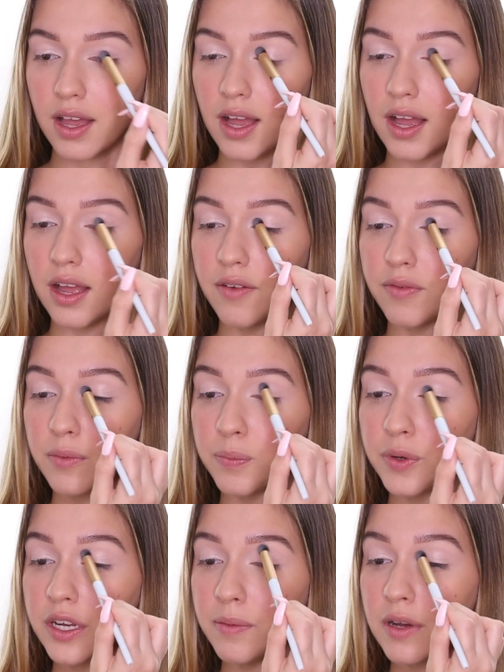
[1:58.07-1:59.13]
I
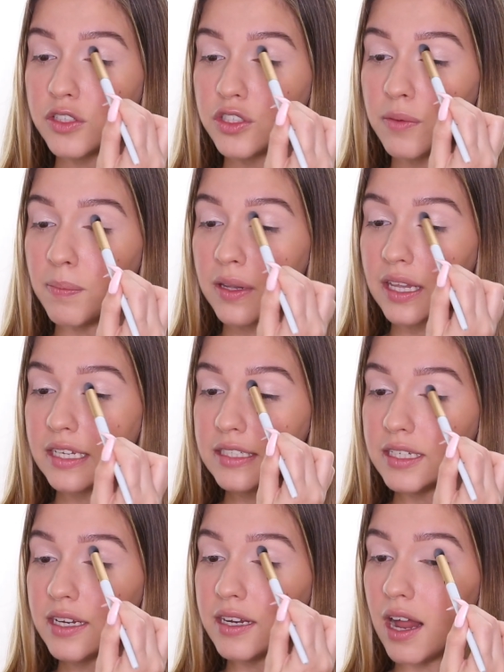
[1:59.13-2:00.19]
pretty much
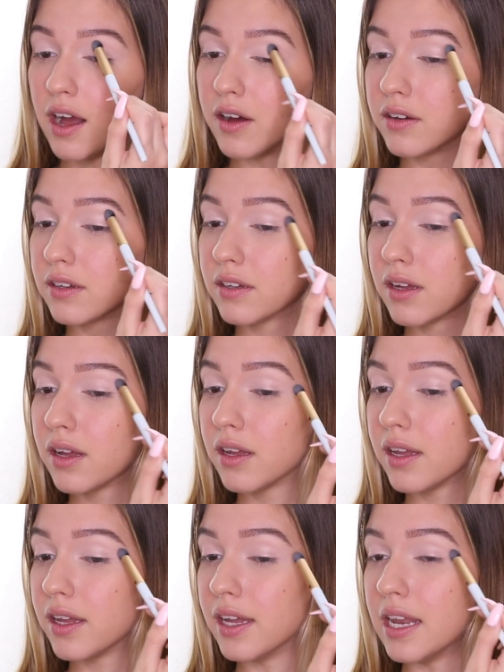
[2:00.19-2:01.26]
blended it out
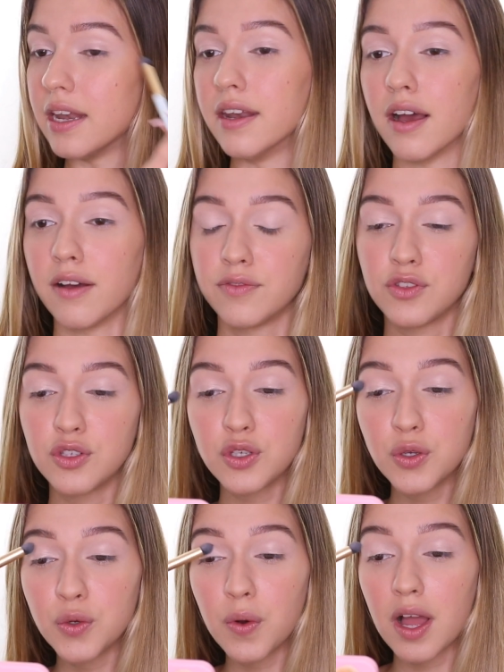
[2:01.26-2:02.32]
enough
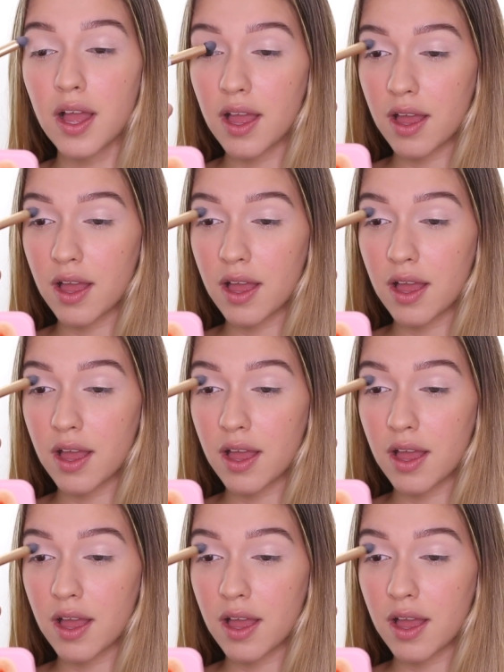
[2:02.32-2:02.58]
to